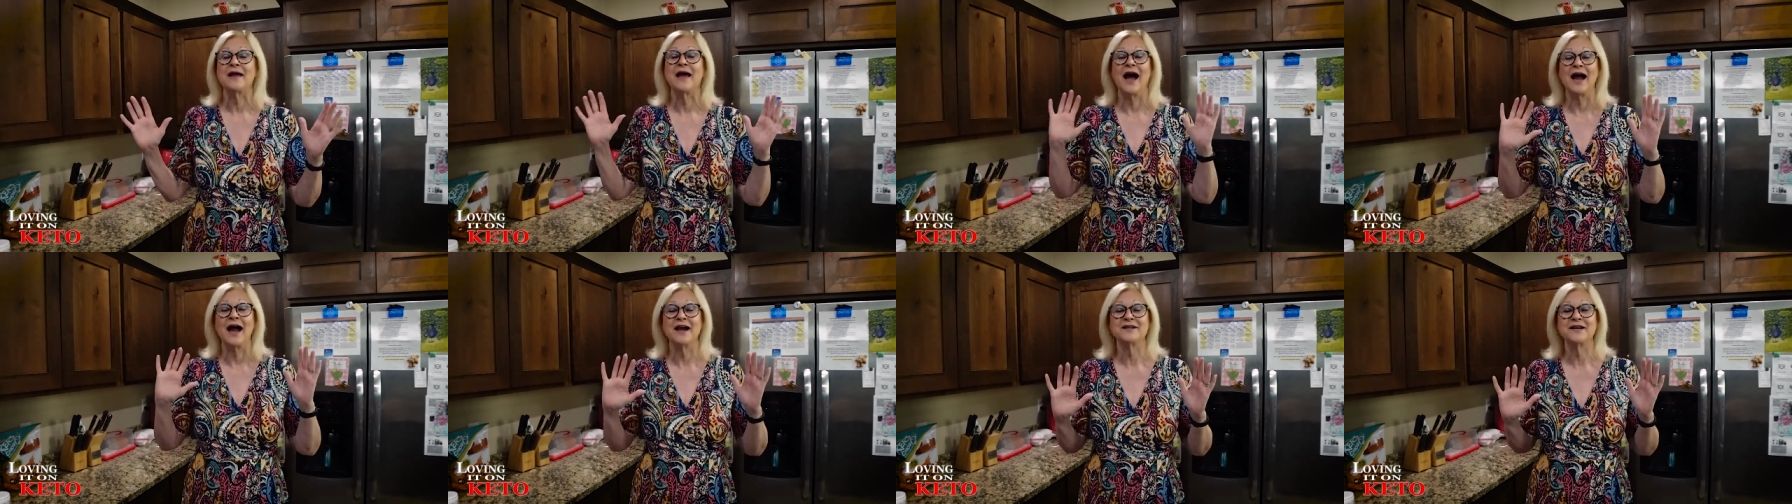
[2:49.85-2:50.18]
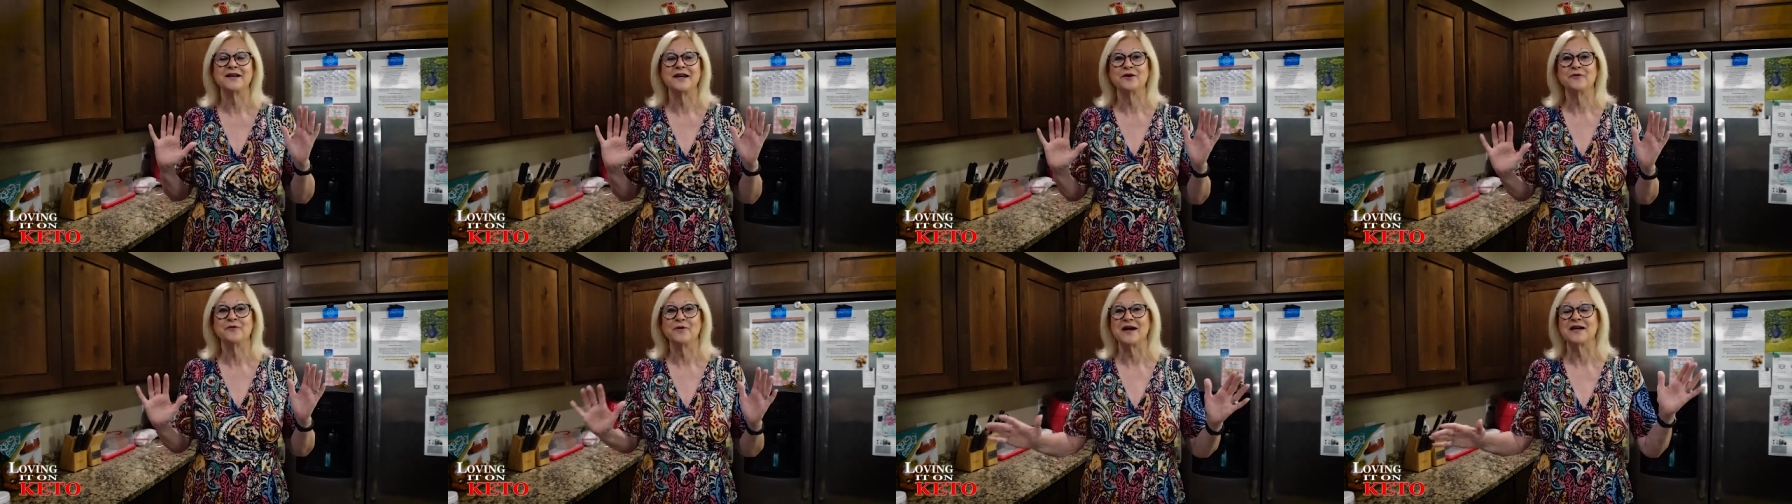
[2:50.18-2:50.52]
I
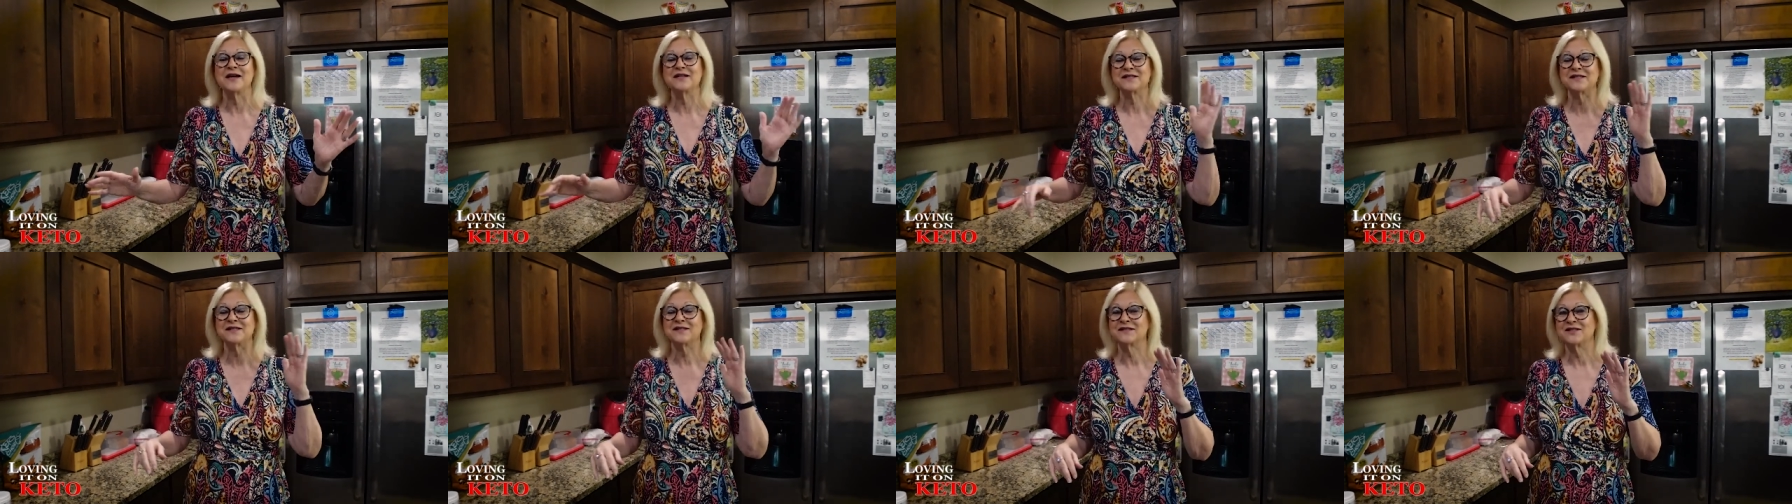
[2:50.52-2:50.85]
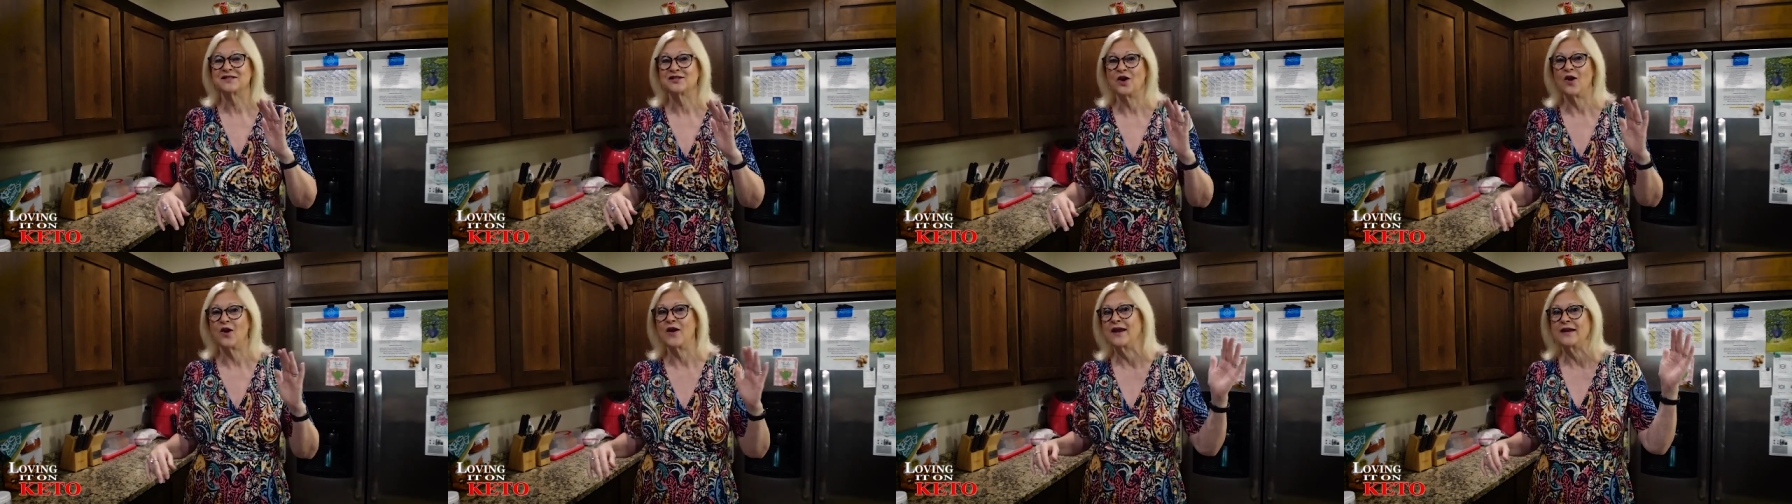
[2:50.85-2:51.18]
digress.
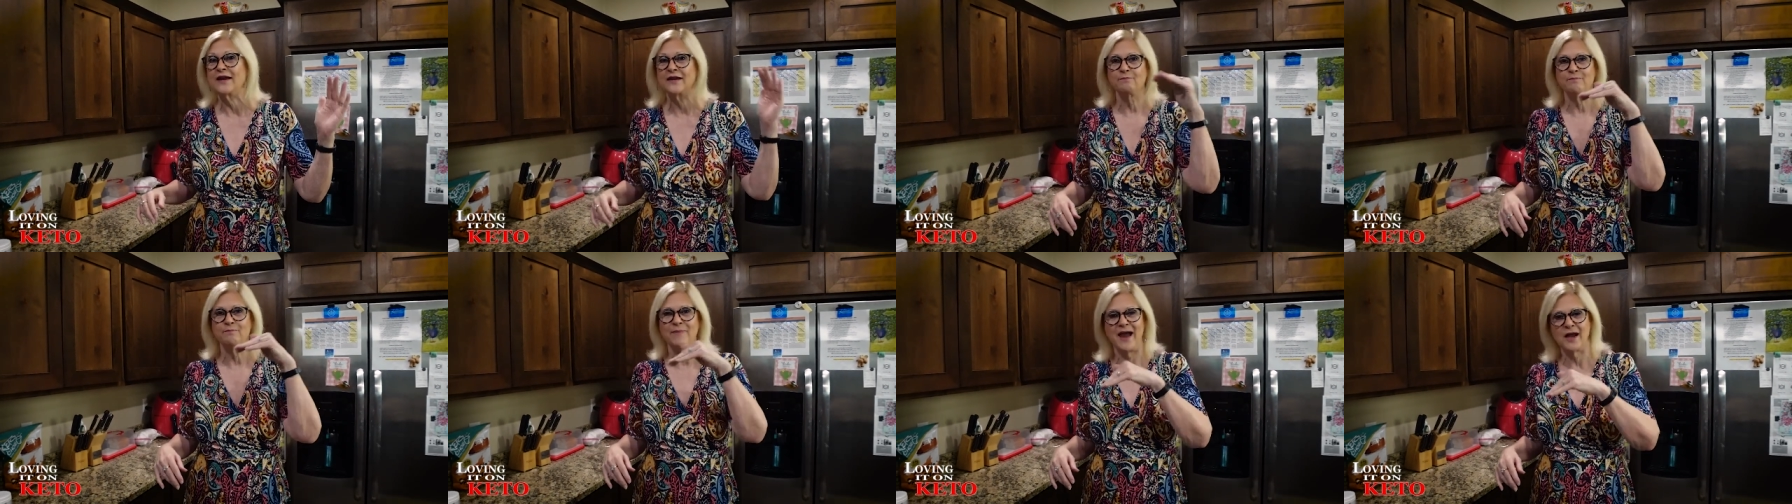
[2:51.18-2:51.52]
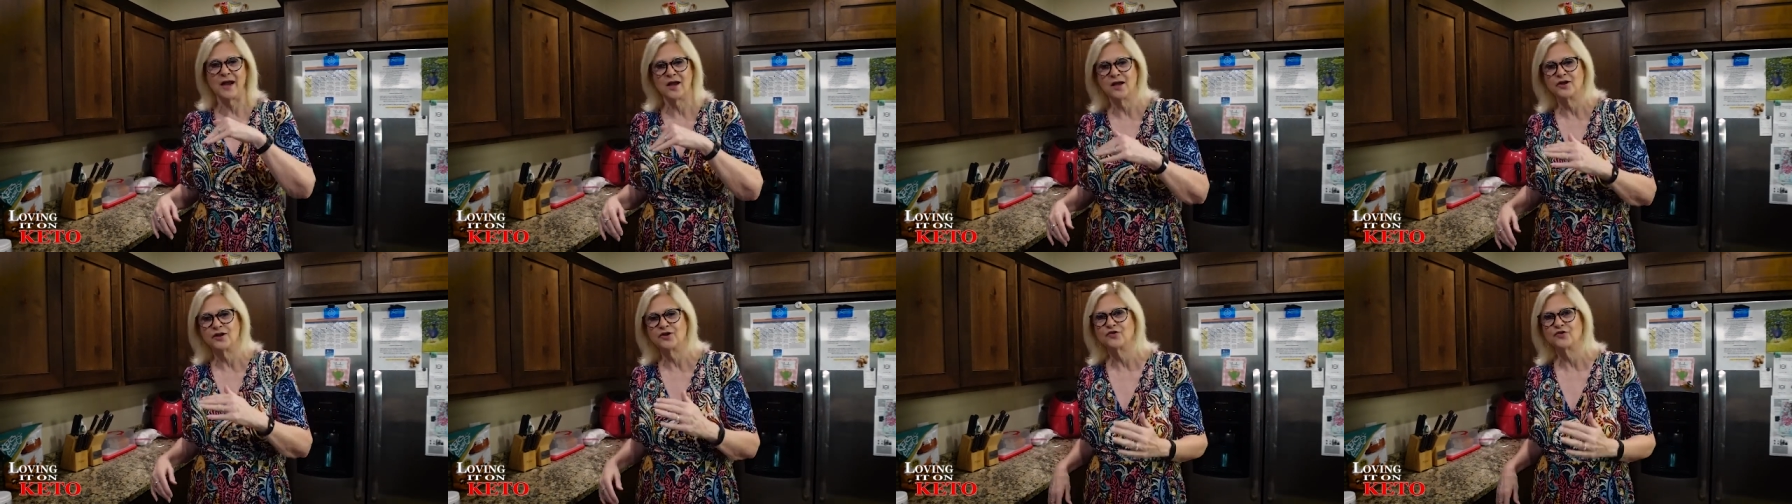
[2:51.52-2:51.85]
Sorry,
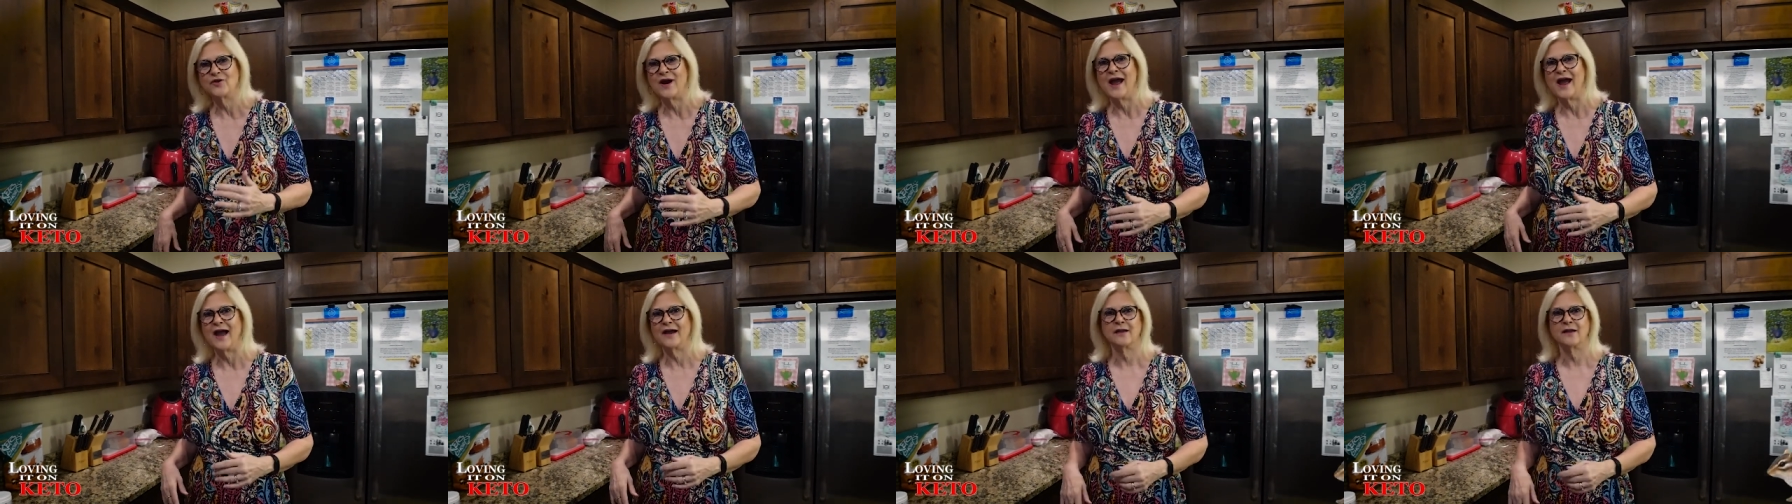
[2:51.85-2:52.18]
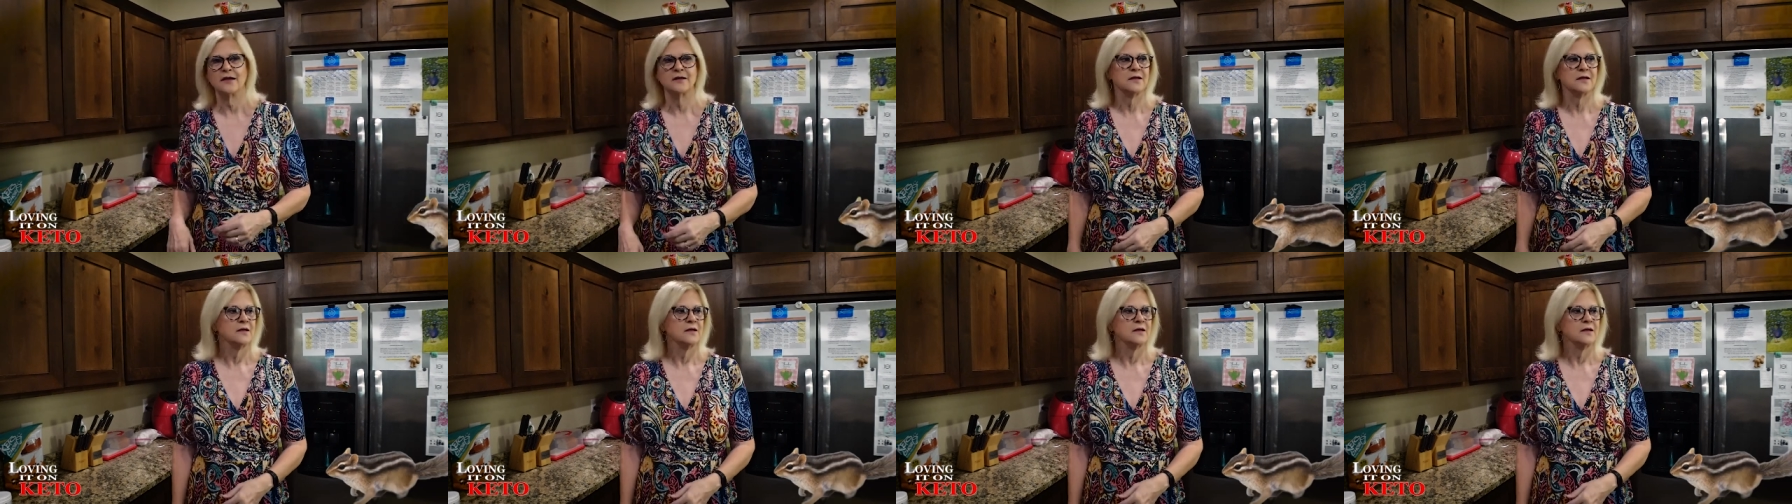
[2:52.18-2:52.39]
back on track.